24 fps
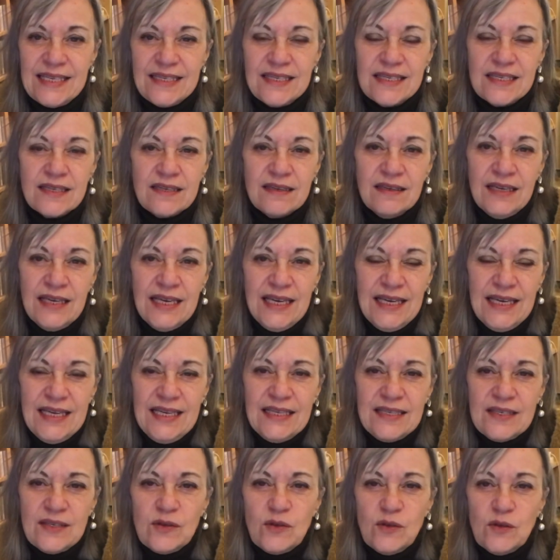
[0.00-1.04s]

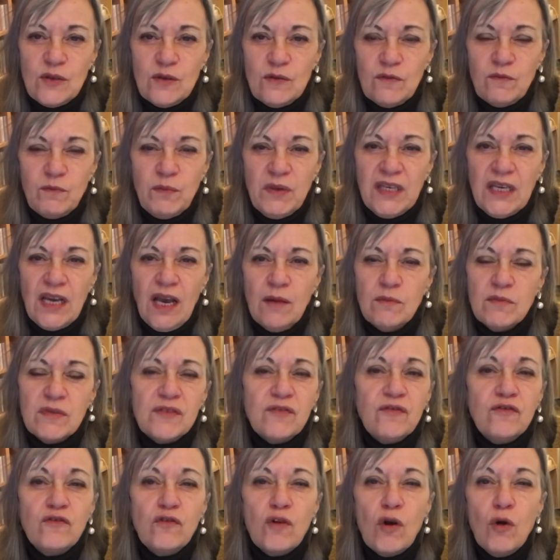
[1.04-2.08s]
It sort of becomes
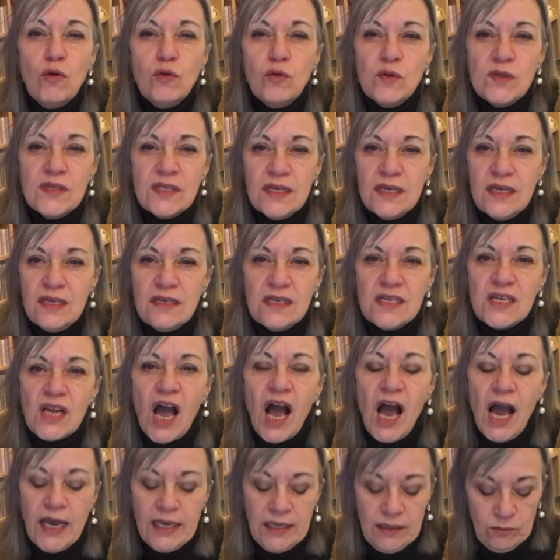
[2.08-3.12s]
frozen in
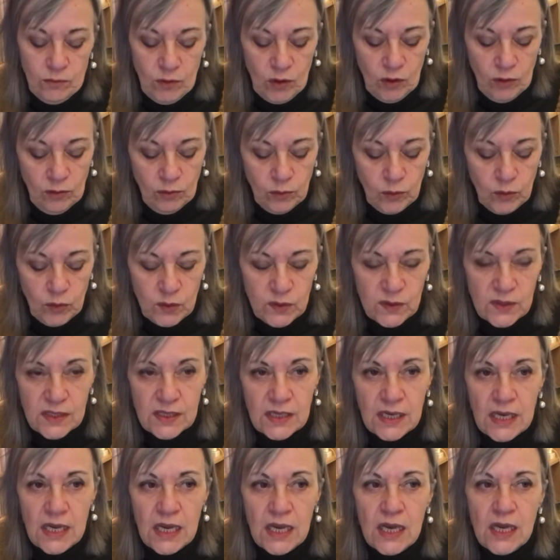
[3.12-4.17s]
time almost.
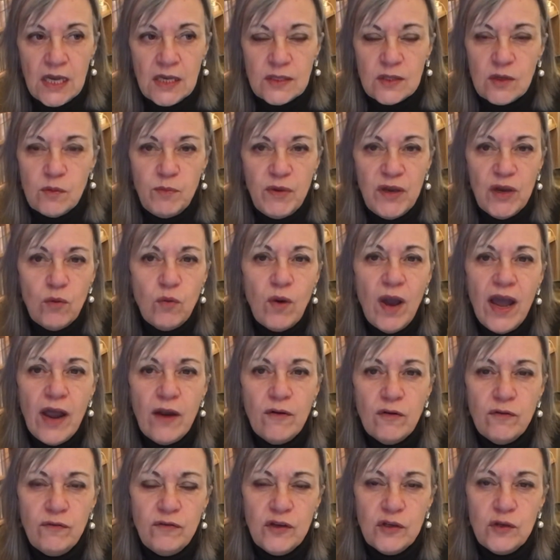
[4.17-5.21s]
So be
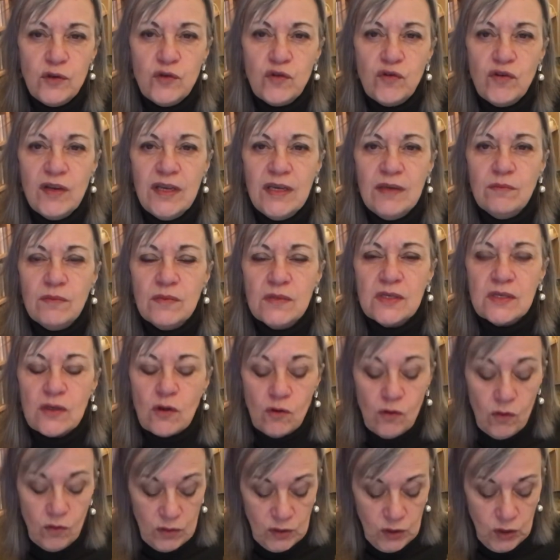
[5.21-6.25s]
aware of your dreams,
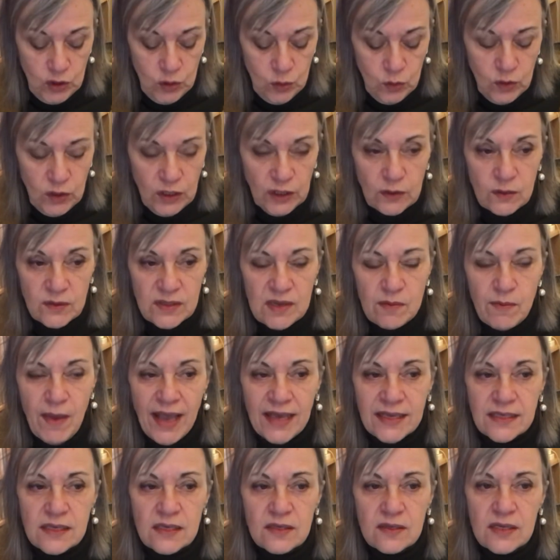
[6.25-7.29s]
or do, you know, some
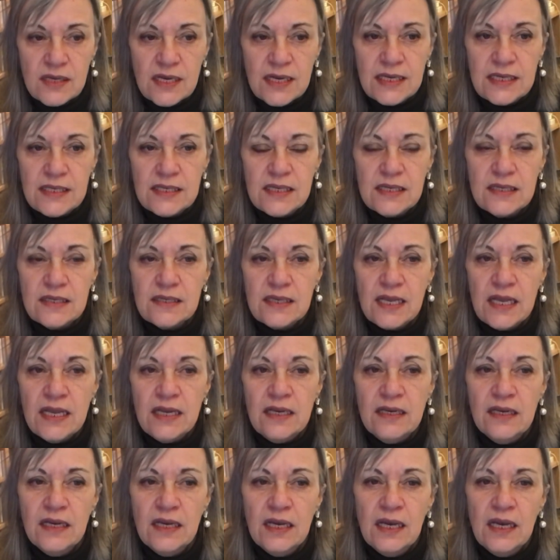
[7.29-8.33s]
exercises
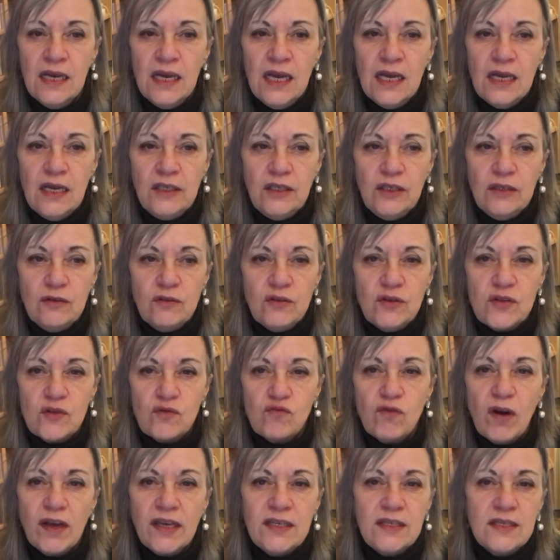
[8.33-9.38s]
in, you know, just
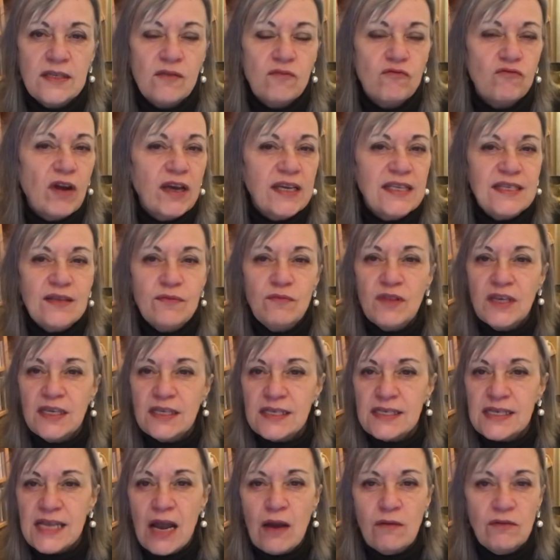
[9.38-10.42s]
writing
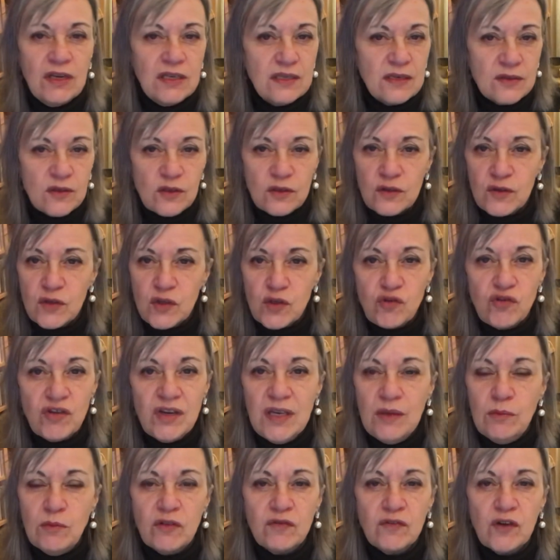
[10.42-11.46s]
things down in a sort of
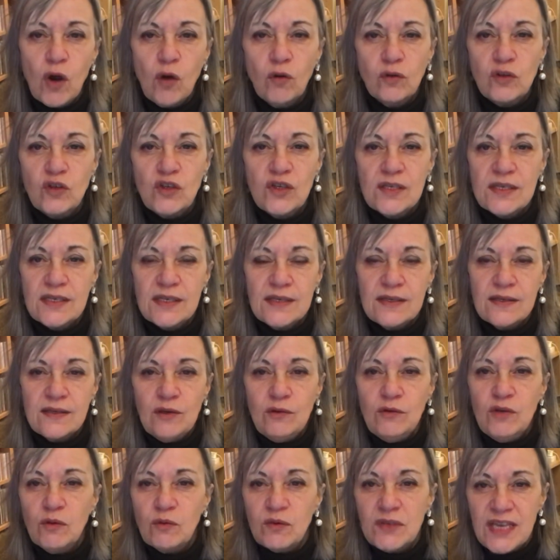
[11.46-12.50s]
stream of consciousness, that
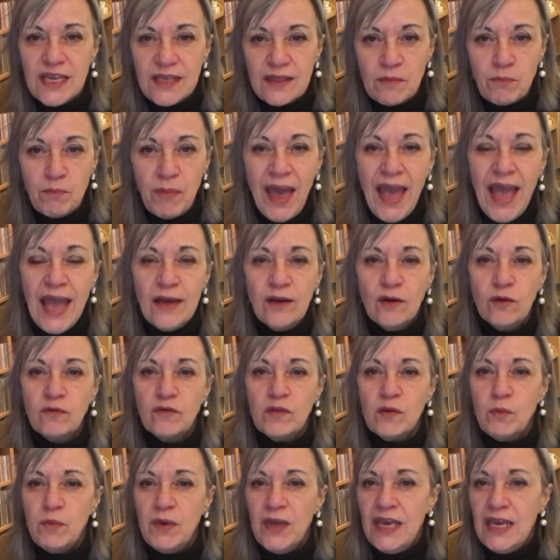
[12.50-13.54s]
you don't take the pen off
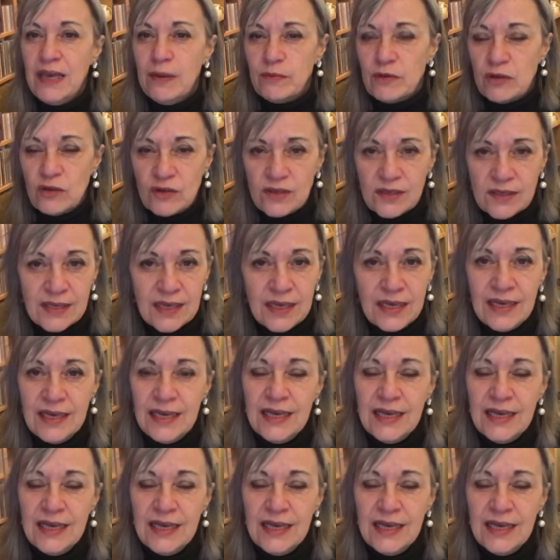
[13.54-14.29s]
the paper, and just,